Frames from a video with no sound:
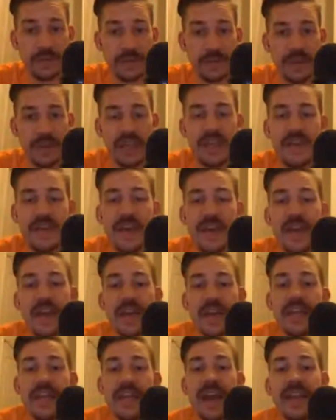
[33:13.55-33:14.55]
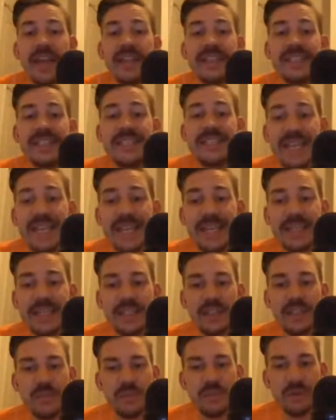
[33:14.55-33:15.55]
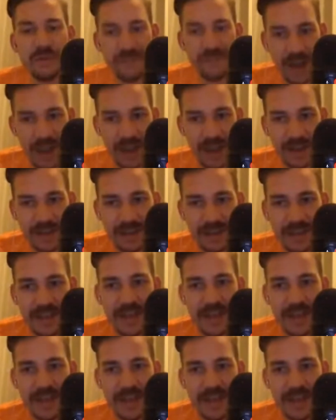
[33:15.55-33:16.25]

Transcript: Like he had this need to provide.